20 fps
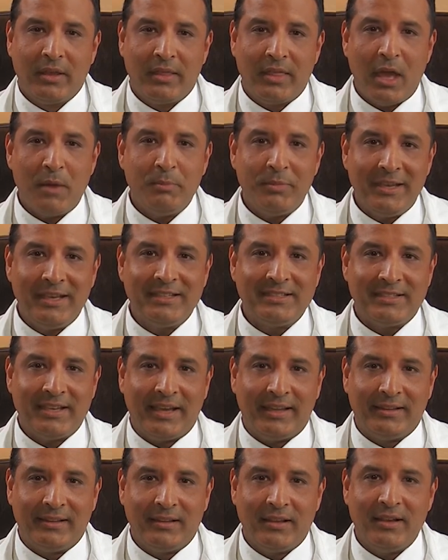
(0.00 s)
That being
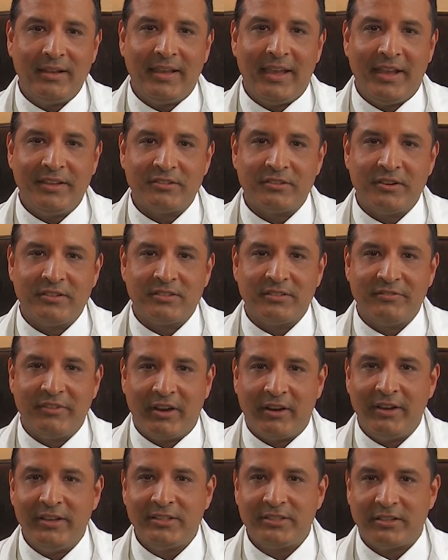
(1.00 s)
said, lung cancer is a
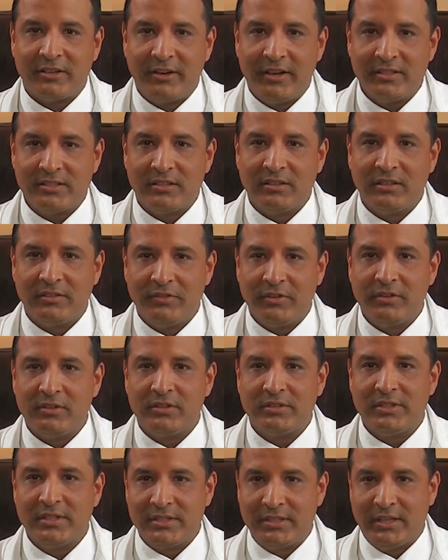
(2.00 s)
very serious and
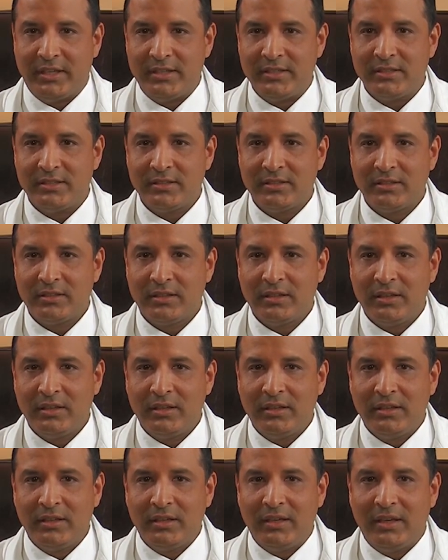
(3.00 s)
difficult disease,
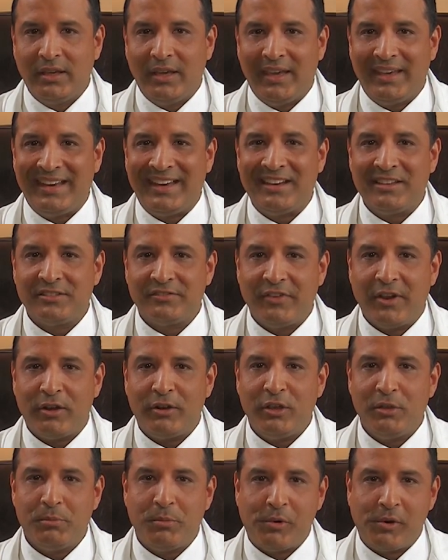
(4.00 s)
and it is
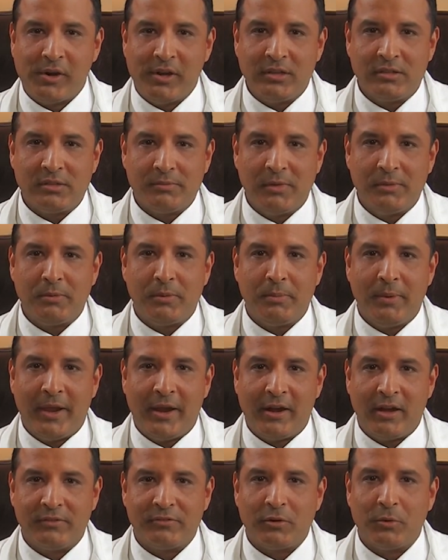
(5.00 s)
very important to be
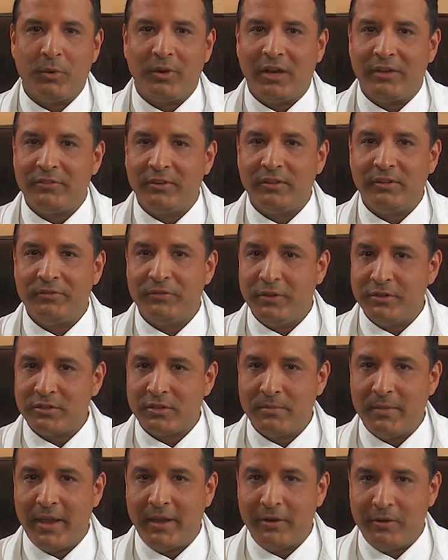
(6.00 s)
prepared for whatever the
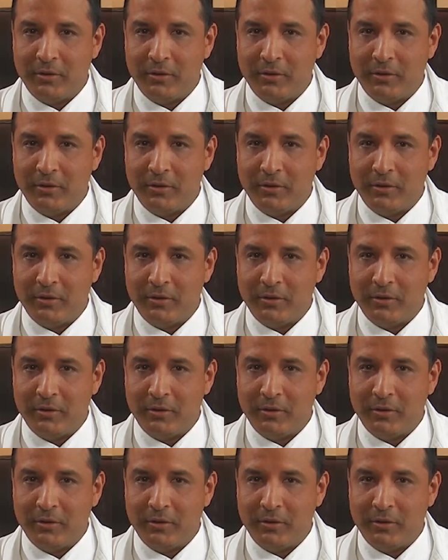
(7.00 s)
future might